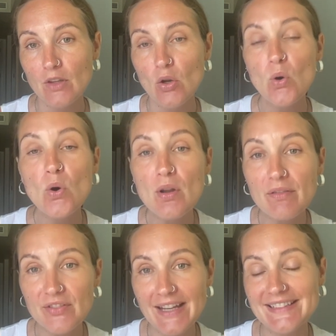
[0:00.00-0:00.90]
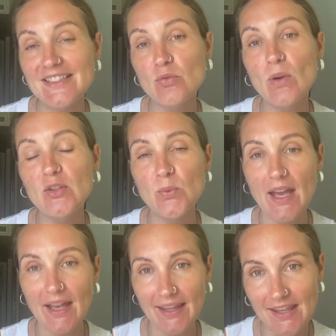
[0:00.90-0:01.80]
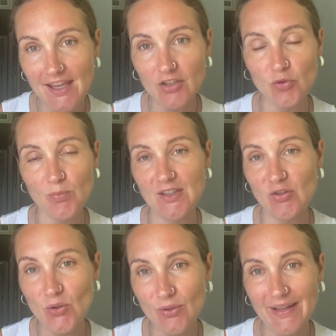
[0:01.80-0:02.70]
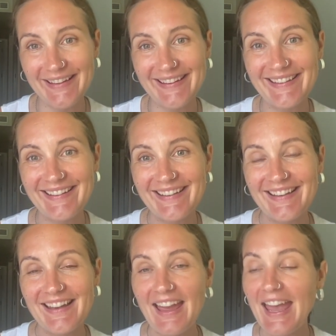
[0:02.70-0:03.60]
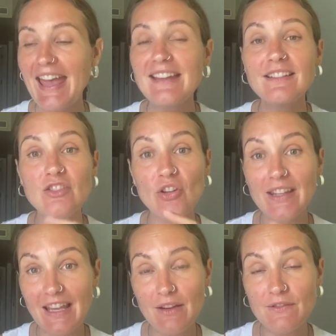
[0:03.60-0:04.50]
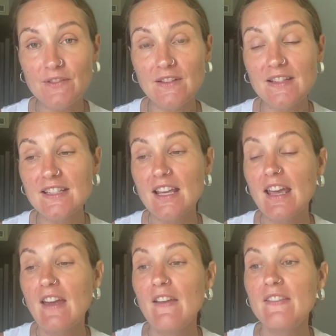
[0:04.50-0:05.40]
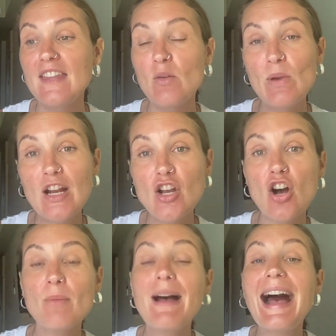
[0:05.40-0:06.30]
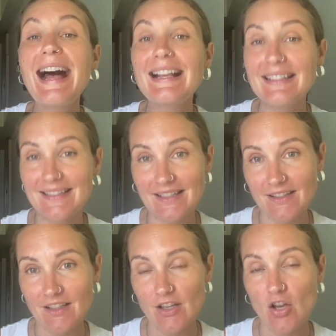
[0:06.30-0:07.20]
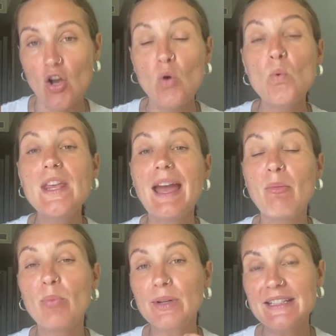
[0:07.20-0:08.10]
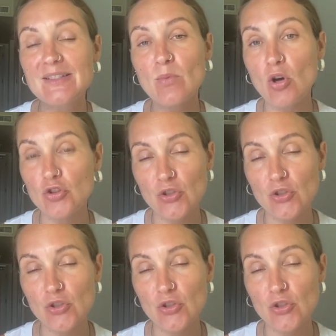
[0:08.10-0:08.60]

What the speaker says: All of that is what we are here to be doing. And the gifts, they will come as we embrace more the